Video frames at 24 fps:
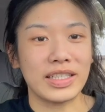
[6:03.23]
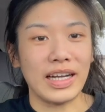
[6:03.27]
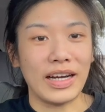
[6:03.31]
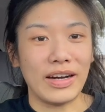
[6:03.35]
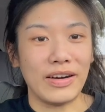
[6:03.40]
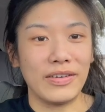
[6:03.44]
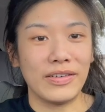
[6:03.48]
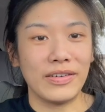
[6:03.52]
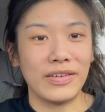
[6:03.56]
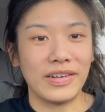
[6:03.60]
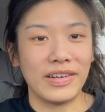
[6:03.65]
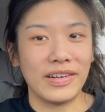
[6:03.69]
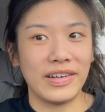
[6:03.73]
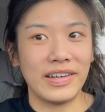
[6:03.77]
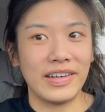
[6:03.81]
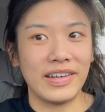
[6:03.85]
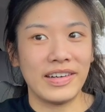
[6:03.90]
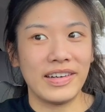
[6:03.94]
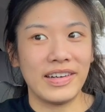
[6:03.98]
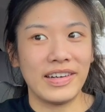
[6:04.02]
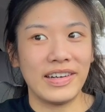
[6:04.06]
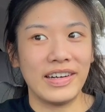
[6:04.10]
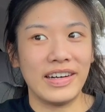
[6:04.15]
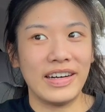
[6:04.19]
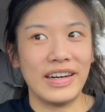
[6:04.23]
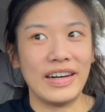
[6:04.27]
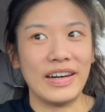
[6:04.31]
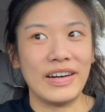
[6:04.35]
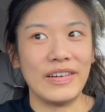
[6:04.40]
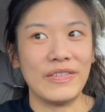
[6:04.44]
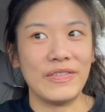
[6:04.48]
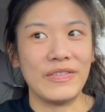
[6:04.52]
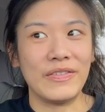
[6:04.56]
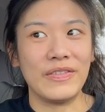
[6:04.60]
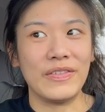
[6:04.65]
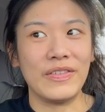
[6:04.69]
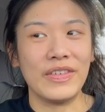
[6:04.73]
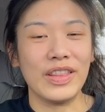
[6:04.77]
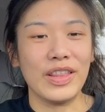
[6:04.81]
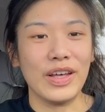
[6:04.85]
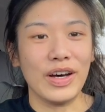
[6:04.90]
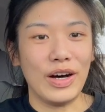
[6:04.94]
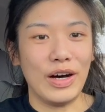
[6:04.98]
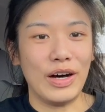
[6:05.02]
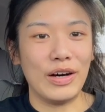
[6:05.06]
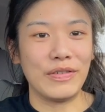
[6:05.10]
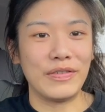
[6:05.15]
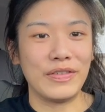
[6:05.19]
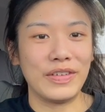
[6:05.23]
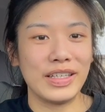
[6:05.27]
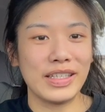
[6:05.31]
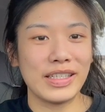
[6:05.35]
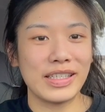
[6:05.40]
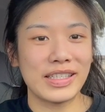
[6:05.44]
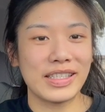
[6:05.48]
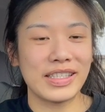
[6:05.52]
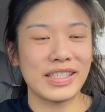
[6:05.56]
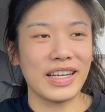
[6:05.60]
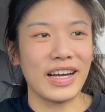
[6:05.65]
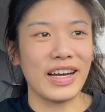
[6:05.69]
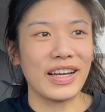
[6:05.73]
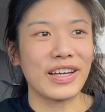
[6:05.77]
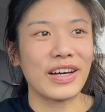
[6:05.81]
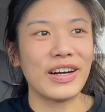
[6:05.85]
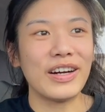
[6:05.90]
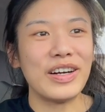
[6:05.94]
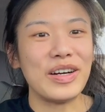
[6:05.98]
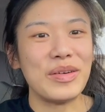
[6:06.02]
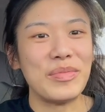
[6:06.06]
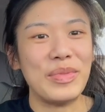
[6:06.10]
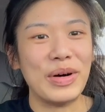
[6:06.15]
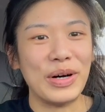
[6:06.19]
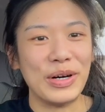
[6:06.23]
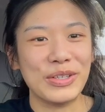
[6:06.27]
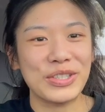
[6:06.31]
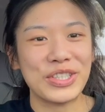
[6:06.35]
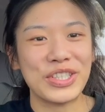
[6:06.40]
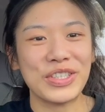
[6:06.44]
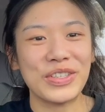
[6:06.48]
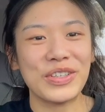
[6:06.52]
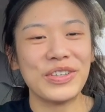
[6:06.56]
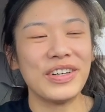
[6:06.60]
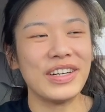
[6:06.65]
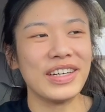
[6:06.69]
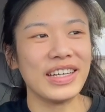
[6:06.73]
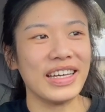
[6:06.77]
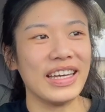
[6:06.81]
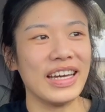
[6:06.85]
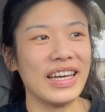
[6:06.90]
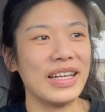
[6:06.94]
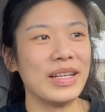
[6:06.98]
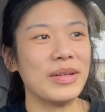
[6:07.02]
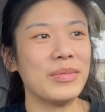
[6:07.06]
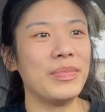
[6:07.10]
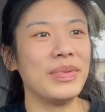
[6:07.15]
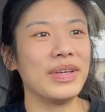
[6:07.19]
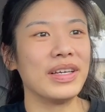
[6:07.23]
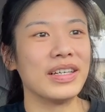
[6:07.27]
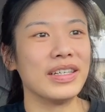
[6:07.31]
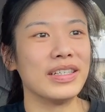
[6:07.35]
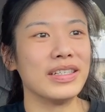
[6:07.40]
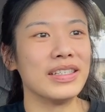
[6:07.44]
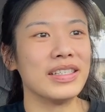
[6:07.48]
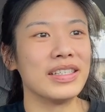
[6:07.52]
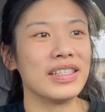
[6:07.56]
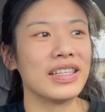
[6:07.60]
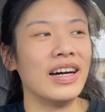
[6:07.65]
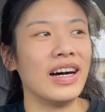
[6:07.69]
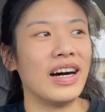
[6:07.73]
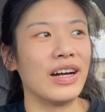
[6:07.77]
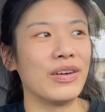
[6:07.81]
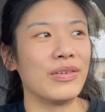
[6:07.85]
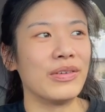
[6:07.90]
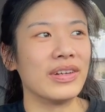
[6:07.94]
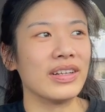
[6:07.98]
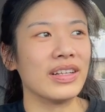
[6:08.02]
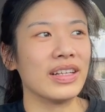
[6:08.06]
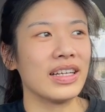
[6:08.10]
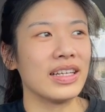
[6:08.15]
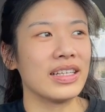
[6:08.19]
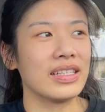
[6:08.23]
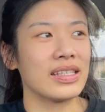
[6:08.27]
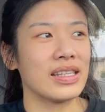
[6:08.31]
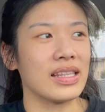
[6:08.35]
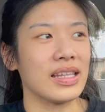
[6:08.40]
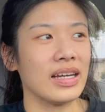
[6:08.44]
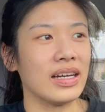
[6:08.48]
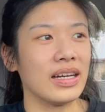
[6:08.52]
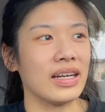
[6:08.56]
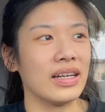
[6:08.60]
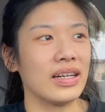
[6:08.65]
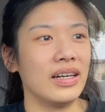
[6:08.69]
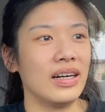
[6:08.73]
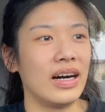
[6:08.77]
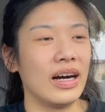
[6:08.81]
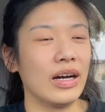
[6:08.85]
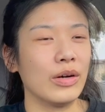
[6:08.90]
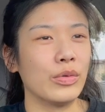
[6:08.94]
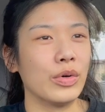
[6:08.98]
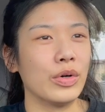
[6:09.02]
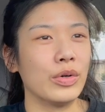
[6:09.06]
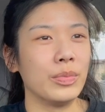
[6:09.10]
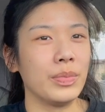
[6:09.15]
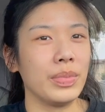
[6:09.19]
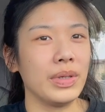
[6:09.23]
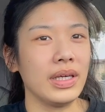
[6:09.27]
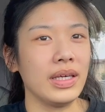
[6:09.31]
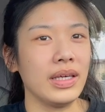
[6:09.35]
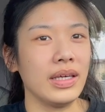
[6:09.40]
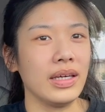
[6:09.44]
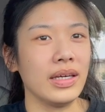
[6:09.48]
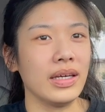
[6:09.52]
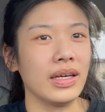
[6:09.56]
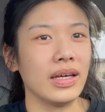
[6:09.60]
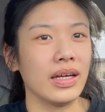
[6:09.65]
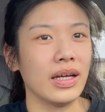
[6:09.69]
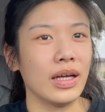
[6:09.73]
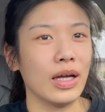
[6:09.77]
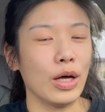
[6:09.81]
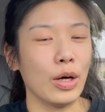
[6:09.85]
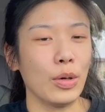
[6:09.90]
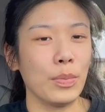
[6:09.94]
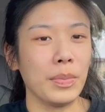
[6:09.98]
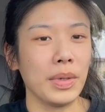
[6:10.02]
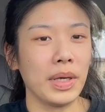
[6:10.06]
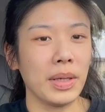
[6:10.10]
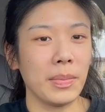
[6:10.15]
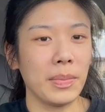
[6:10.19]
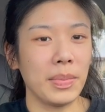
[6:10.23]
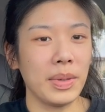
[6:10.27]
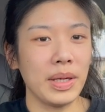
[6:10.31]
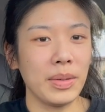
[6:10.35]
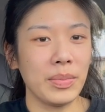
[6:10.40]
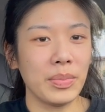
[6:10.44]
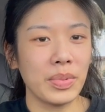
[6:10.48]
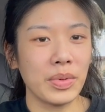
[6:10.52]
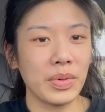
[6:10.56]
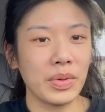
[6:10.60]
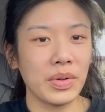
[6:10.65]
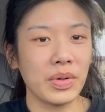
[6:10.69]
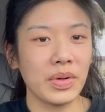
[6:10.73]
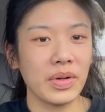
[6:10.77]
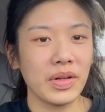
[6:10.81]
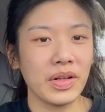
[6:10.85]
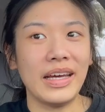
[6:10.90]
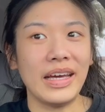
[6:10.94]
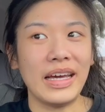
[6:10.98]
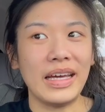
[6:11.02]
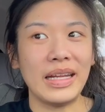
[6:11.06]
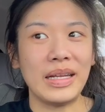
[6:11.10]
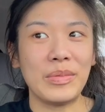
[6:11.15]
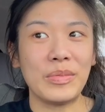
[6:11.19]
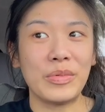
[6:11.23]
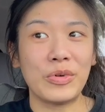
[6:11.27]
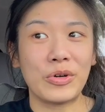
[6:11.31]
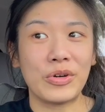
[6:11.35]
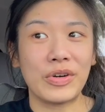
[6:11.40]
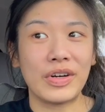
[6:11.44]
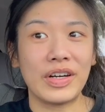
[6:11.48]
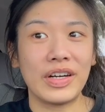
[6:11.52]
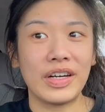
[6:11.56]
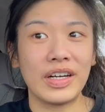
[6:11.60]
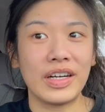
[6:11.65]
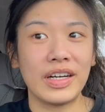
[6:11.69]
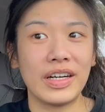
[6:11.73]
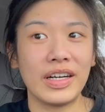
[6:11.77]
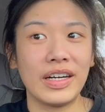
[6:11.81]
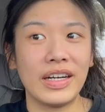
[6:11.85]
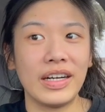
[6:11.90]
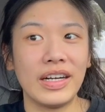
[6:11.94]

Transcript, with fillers: out of the office, I got emotional again because I realized that I won't be helping people anymore.